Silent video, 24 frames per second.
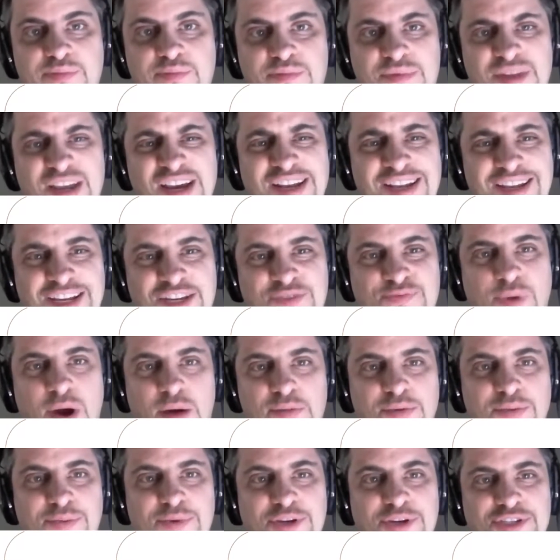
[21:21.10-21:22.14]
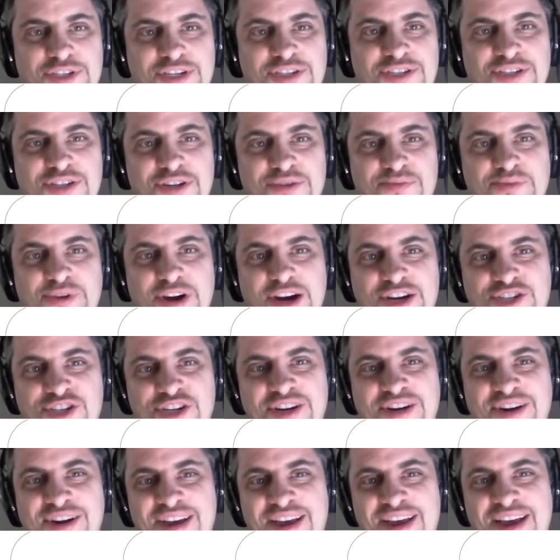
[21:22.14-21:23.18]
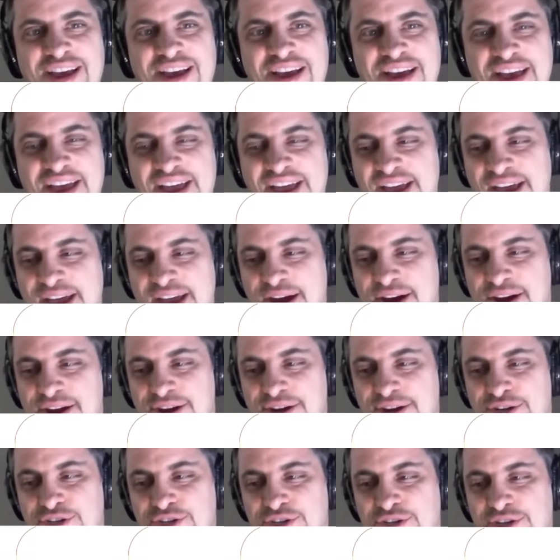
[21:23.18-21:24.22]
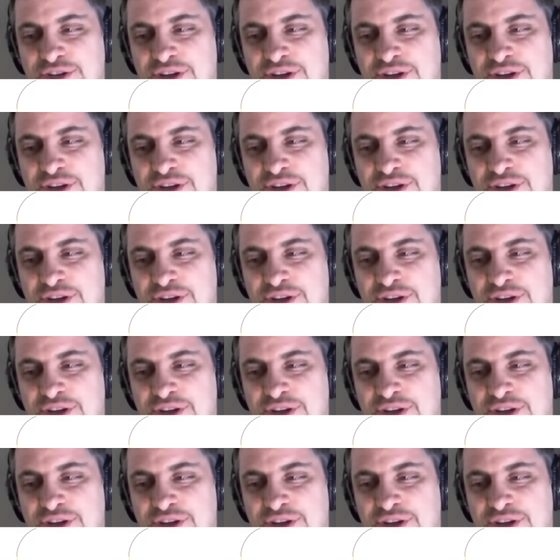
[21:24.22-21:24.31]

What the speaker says: at least probably since the Depression. And